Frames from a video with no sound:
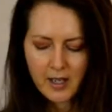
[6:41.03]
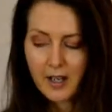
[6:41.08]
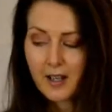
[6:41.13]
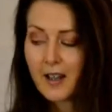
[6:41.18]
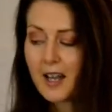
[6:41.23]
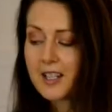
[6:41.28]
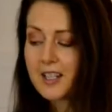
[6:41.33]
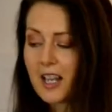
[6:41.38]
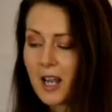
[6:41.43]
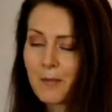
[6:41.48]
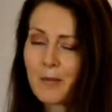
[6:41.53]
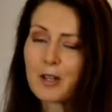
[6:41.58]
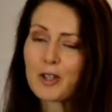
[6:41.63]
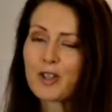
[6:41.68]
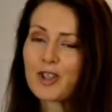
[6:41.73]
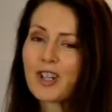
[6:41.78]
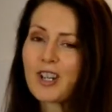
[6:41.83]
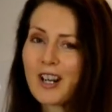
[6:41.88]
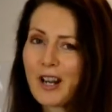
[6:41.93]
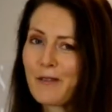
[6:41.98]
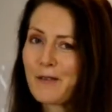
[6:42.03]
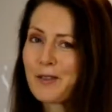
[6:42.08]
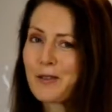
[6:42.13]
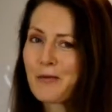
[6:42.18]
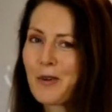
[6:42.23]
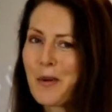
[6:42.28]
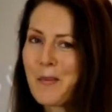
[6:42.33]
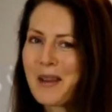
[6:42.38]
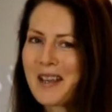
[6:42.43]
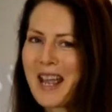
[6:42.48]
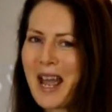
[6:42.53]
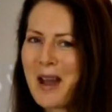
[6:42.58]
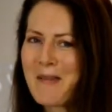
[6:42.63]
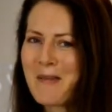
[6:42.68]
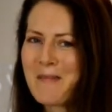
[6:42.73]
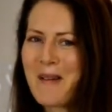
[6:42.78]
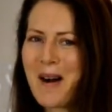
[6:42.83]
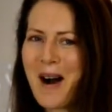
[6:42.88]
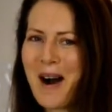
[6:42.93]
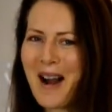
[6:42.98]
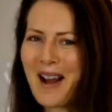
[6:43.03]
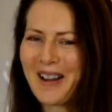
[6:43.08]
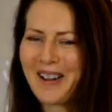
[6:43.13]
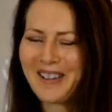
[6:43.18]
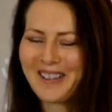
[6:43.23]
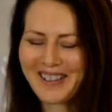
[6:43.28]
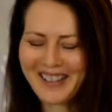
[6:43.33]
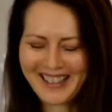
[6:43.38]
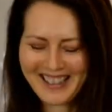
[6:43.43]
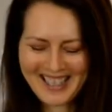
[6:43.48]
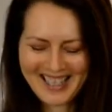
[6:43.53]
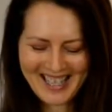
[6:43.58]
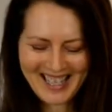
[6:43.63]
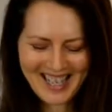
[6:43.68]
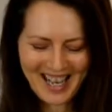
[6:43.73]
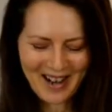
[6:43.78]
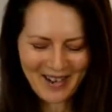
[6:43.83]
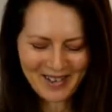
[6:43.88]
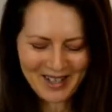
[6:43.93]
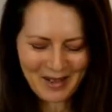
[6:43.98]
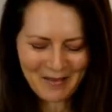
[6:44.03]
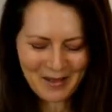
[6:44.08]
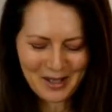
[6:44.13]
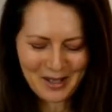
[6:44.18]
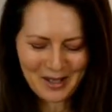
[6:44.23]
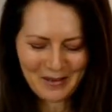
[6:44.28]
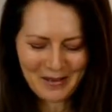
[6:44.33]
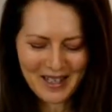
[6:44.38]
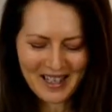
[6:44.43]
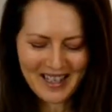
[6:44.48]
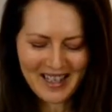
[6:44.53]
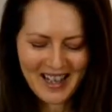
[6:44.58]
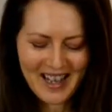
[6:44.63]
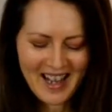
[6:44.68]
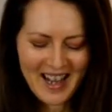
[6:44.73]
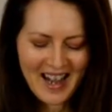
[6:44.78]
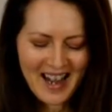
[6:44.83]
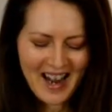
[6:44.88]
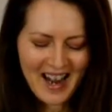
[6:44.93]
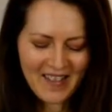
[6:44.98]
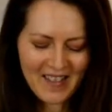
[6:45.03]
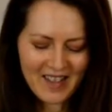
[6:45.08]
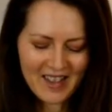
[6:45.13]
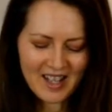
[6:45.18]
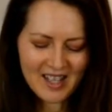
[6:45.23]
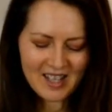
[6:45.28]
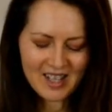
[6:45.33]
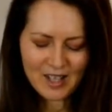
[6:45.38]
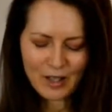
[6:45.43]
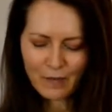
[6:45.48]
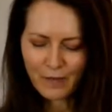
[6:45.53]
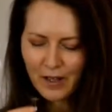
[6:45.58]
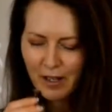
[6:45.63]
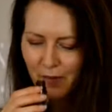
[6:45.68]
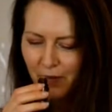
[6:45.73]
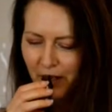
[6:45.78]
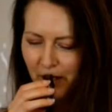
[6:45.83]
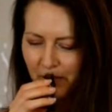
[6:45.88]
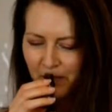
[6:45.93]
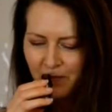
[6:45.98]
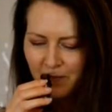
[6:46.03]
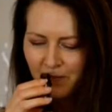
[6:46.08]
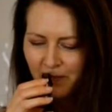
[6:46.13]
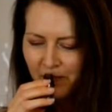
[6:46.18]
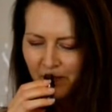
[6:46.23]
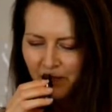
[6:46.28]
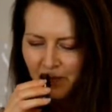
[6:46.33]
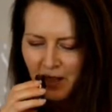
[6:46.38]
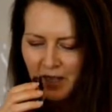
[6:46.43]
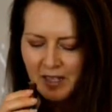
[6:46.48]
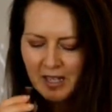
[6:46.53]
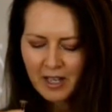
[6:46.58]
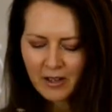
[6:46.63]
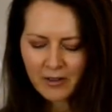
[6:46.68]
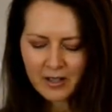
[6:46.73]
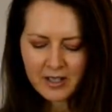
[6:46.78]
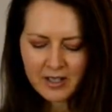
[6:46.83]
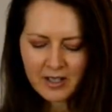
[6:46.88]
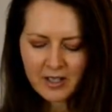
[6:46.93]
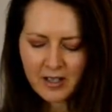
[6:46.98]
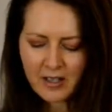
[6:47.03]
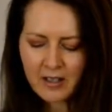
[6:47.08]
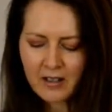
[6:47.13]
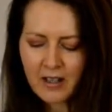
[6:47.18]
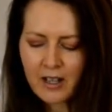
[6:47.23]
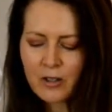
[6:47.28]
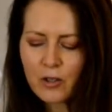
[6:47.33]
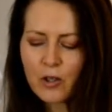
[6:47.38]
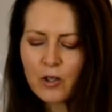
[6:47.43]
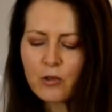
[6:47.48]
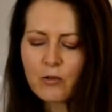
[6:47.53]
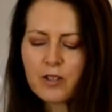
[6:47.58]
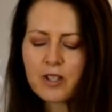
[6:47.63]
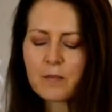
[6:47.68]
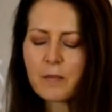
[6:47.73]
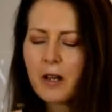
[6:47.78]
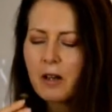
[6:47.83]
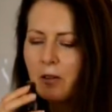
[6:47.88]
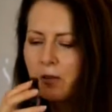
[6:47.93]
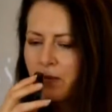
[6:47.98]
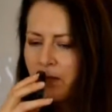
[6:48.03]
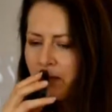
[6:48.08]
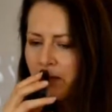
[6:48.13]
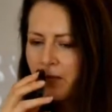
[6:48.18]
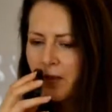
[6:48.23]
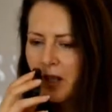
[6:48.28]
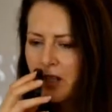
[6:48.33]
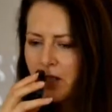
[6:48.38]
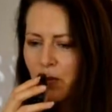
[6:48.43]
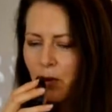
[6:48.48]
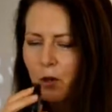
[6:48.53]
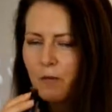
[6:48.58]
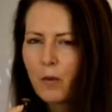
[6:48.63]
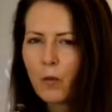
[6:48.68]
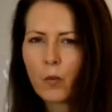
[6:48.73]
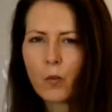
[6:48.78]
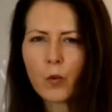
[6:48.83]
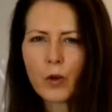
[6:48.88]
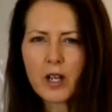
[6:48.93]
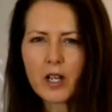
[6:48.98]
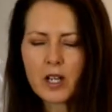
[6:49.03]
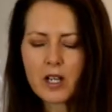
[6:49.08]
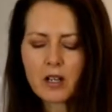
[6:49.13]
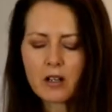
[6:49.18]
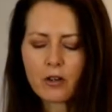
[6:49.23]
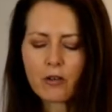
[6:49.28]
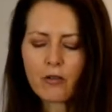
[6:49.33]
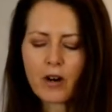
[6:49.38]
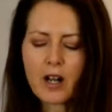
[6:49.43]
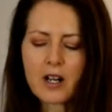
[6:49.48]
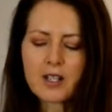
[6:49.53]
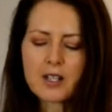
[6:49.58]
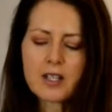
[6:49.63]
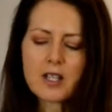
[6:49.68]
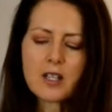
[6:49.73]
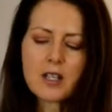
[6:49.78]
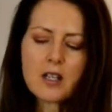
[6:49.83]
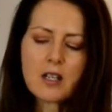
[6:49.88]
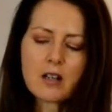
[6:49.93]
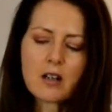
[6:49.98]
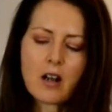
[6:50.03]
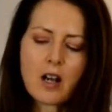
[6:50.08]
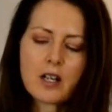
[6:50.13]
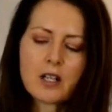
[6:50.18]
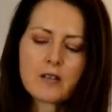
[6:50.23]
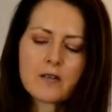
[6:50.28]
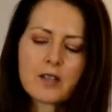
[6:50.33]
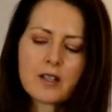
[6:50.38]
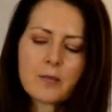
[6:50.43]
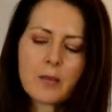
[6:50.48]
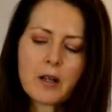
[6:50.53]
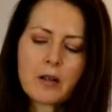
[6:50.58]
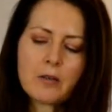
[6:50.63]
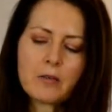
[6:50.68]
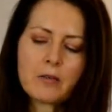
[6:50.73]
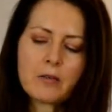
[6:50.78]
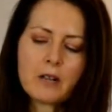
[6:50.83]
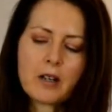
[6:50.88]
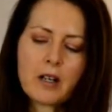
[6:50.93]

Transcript: That's how much she loves the Roman chamomile. She gave some to me. And then this is the vetiver. Now it's an unusual smell. It's more of a woody, grassy kind of smell,